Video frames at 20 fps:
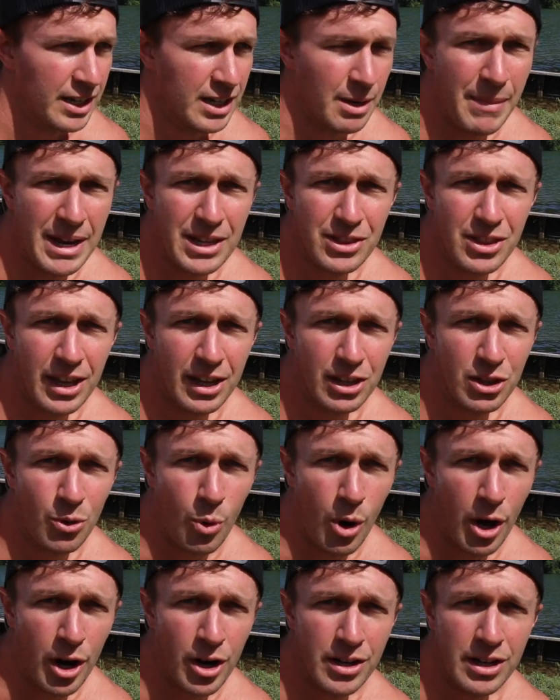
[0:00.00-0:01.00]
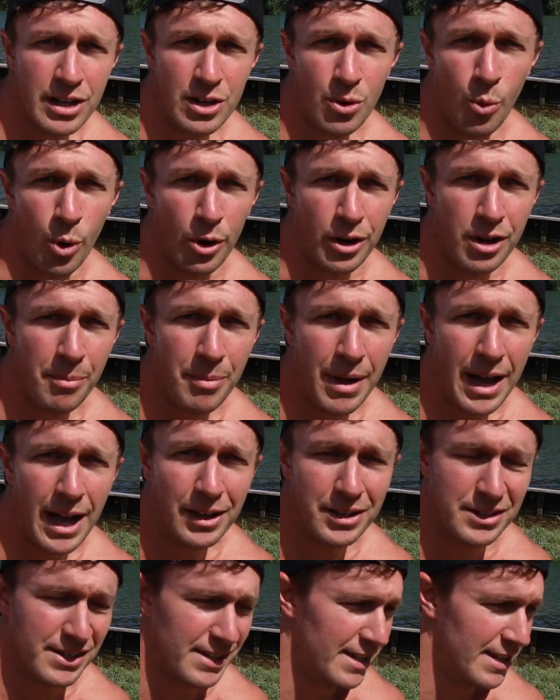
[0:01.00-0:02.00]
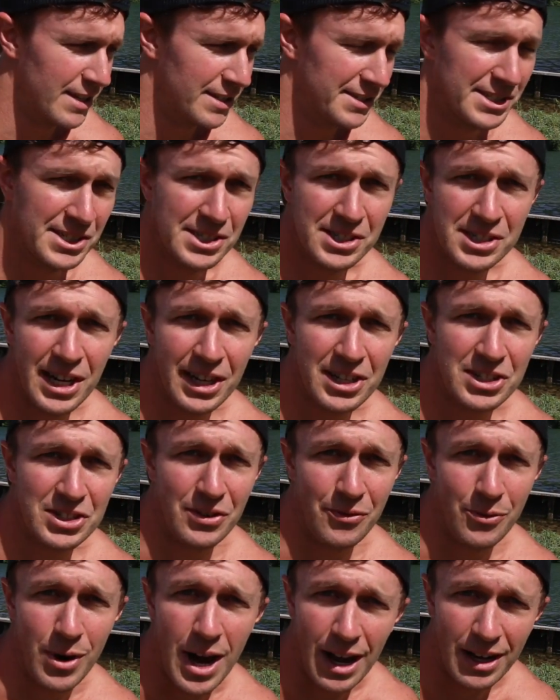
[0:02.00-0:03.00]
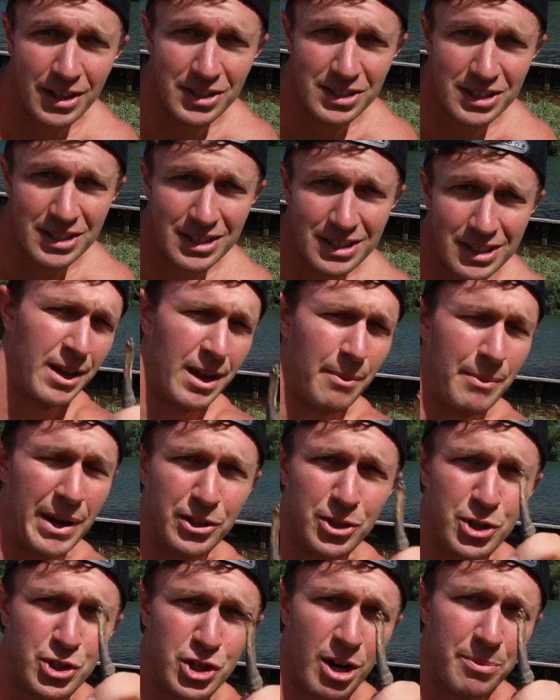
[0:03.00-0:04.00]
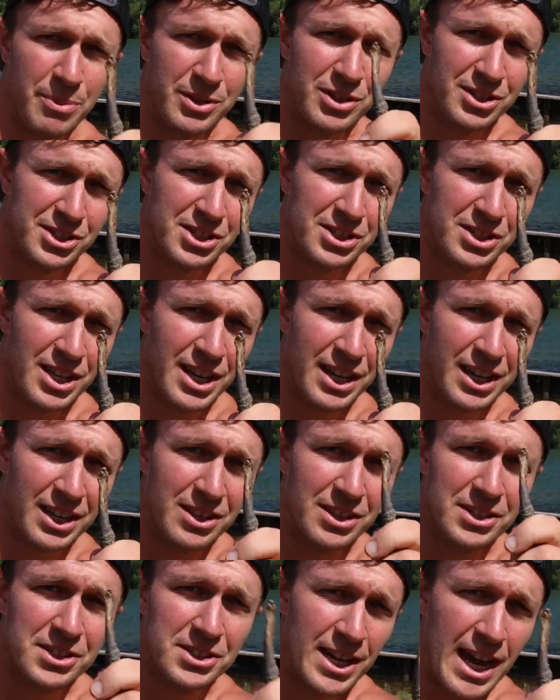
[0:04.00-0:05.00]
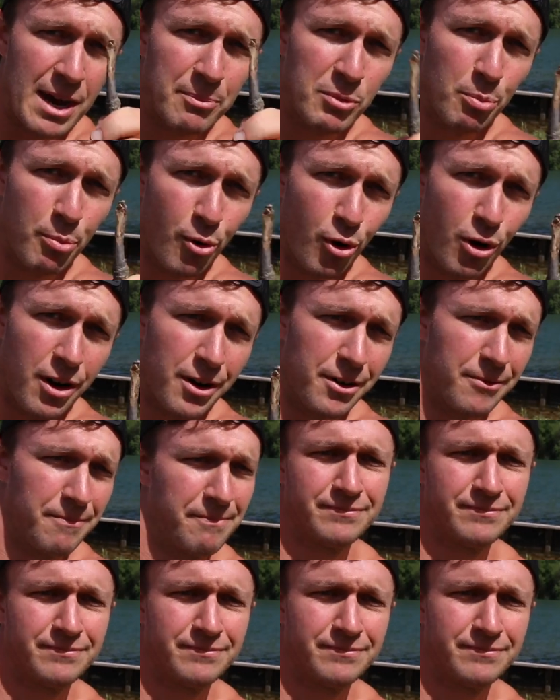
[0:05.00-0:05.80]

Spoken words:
The main thing in the water you need to worry about is sticks and rocks. I'm about to sharpen this stick and then stab the board.